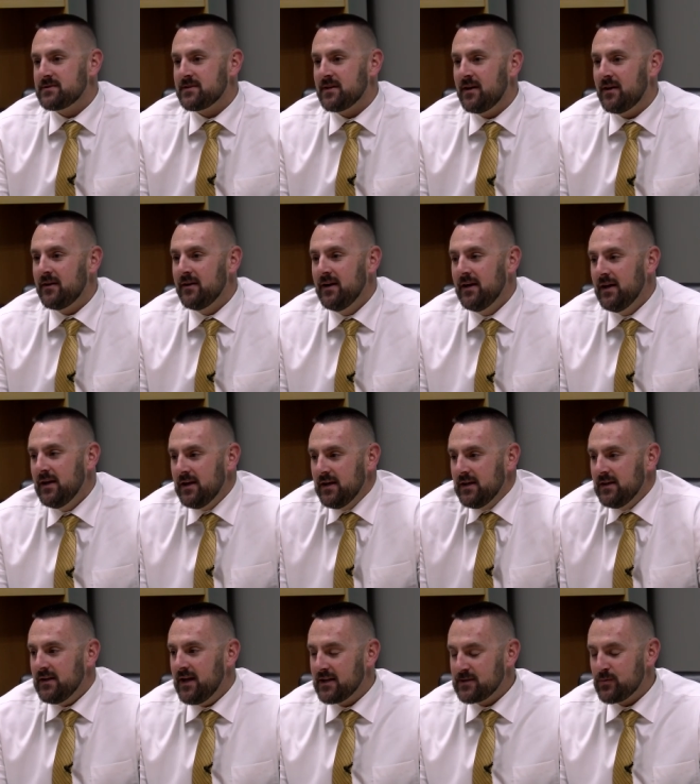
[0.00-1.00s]
So
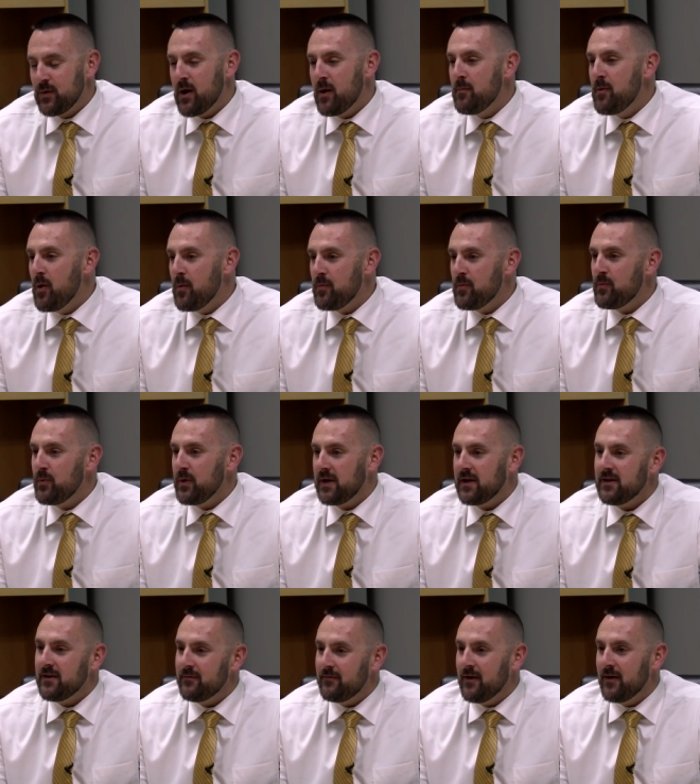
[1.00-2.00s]
that's what I'm hoping we
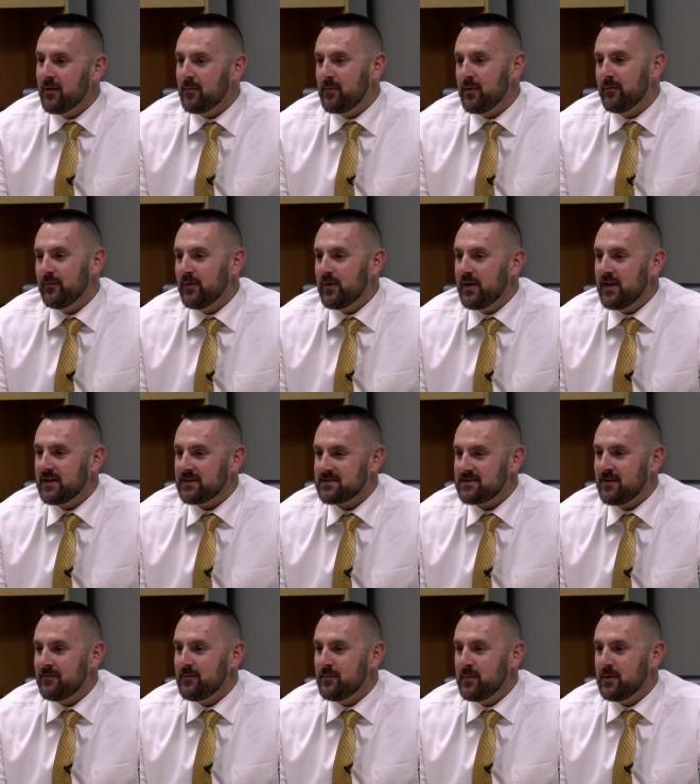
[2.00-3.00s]
can develop over the next
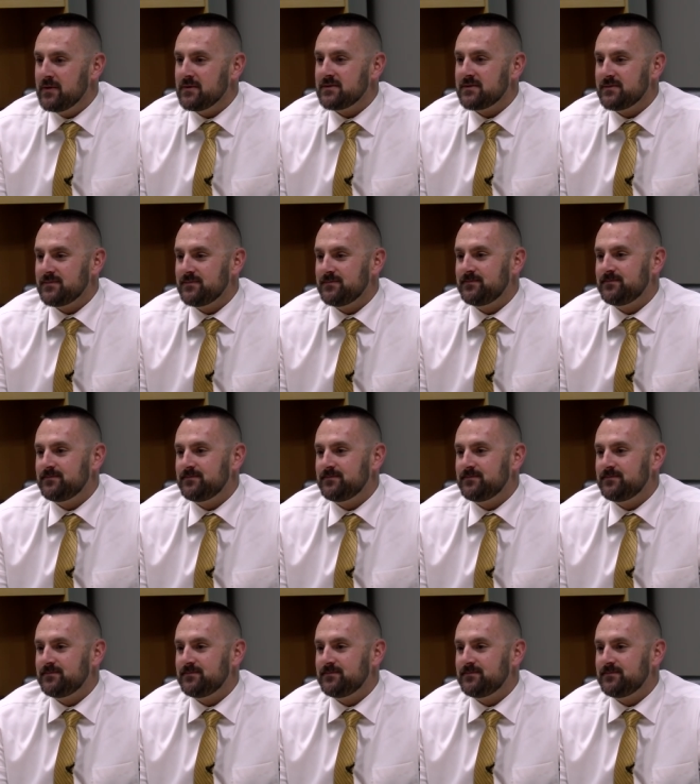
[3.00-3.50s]
seven months